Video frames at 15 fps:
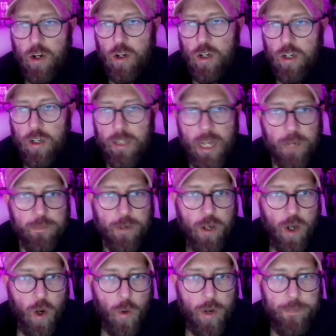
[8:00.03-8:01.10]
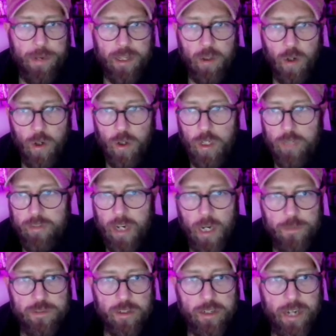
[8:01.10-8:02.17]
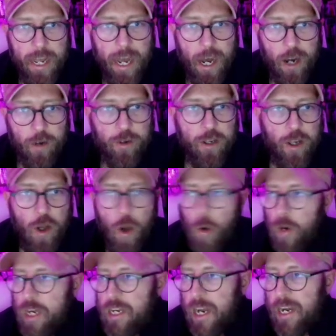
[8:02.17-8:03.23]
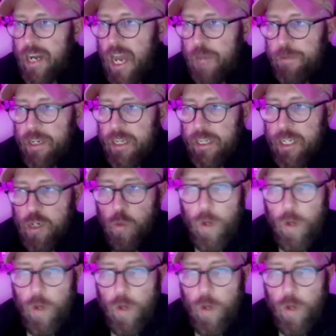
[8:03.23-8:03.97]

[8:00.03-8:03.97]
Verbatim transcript: all up. We picked all of it up. So now we dynamically